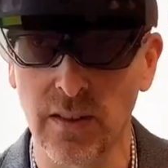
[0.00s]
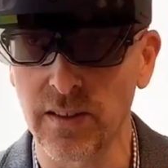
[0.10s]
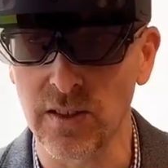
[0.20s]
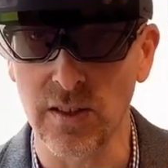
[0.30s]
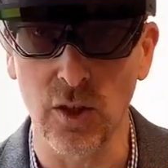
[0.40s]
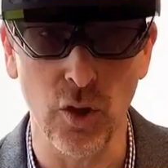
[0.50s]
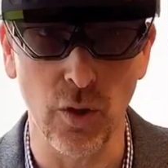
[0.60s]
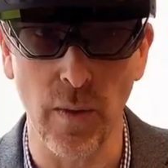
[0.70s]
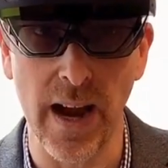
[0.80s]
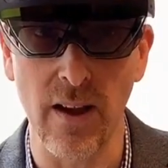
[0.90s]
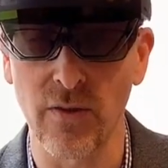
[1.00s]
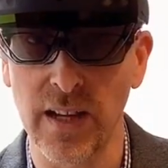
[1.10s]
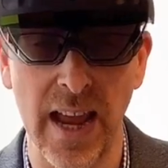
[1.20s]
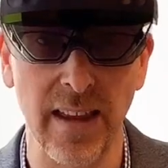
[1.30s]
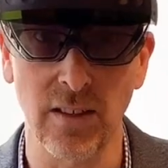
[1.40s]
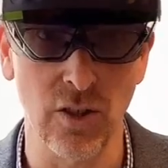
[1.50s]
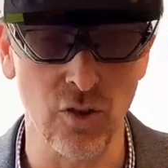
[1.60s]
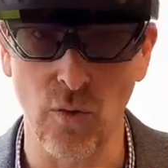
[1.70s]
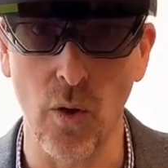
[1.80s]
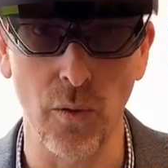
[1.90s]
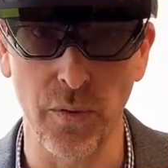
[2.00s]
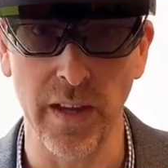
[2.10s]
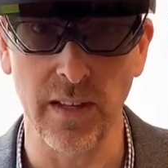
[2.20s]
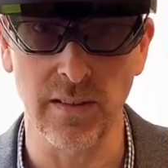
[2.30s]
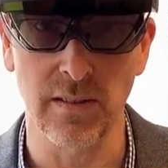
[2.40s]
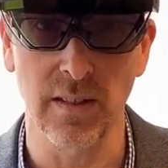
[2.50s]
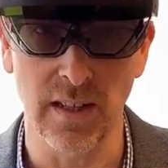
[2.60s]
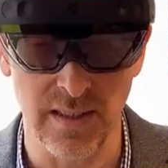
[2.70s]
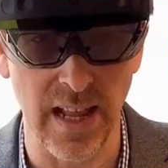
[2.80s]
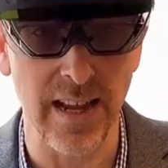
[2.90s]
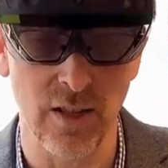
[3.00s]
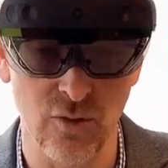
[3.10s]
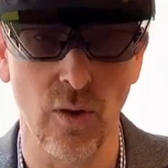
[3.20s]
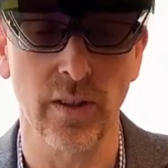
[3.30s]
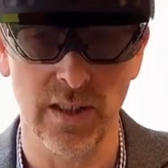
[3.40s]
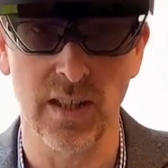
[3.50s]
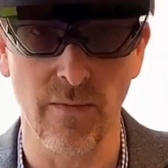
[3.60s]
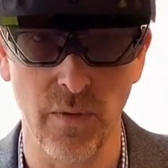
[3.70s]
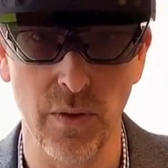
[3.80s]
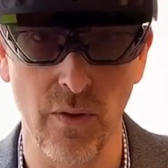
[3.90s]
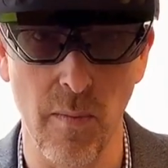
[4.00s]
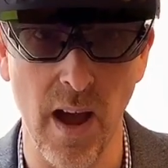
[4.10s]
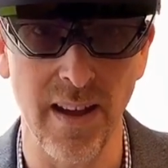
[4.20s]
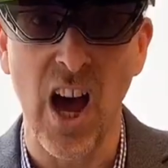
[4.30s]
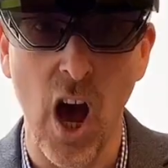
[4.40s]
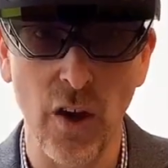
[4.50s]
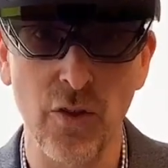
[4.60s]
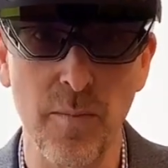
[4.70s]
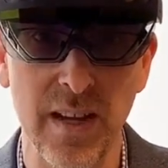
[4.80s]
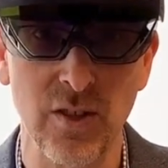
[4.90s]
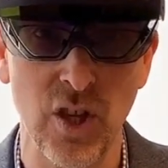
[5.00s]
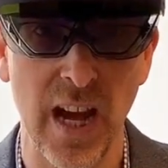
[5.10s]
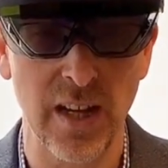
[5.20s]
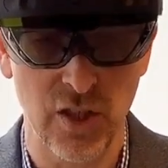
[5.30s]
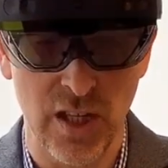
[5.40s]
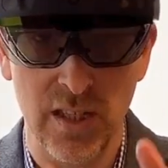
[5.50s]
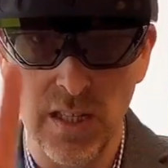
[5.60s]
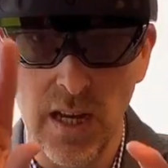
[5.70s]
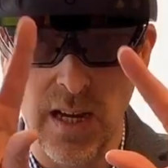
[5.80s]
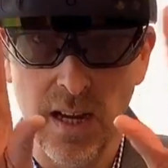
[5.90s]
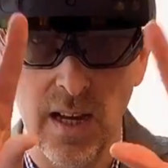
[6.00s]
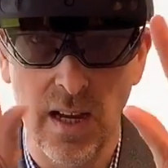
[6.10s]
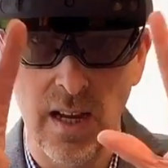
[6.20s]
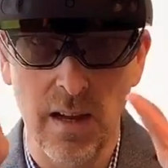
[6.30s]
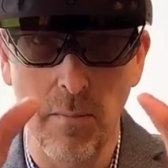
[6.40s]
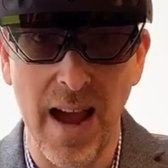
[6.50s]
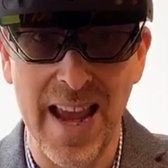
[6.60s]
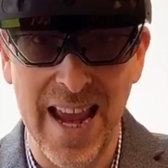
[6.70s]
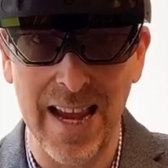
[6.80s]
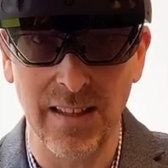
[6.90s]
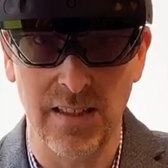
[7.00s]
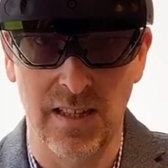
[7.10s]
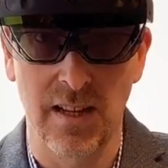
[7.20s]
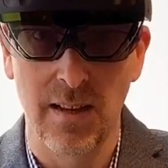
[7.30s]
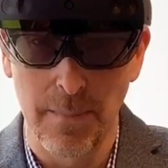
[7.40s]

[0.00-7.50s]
So I just look around and control things. It's like controlling stuff with your mind. Other big change is my hands.